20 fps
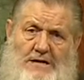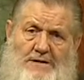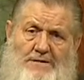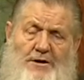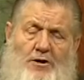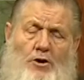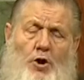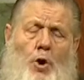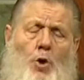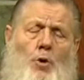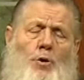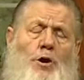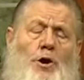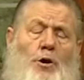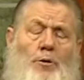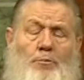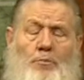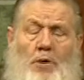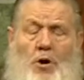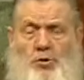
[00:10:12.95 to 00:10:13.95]
their own
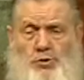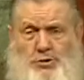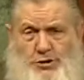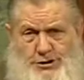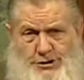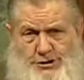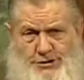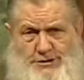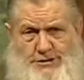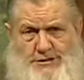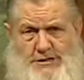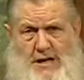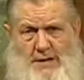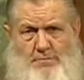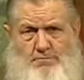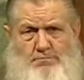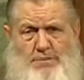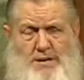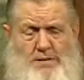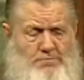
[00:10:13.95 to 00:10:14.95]
emotions,
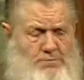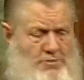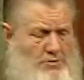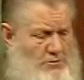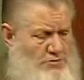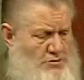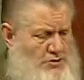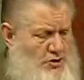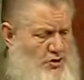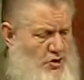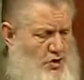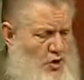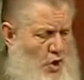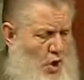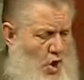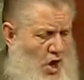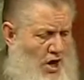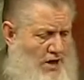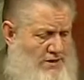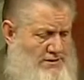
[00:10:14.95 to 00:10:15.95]
and people's
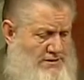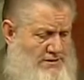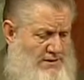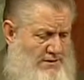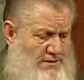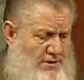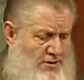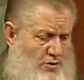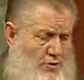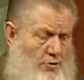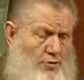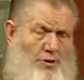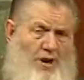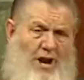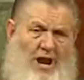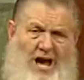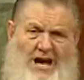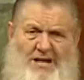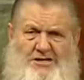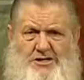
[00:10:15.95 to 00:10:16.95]
thoughts, and their own
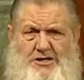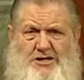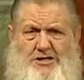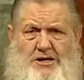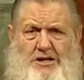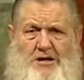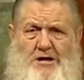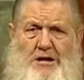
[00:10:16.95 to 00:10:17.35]
logic.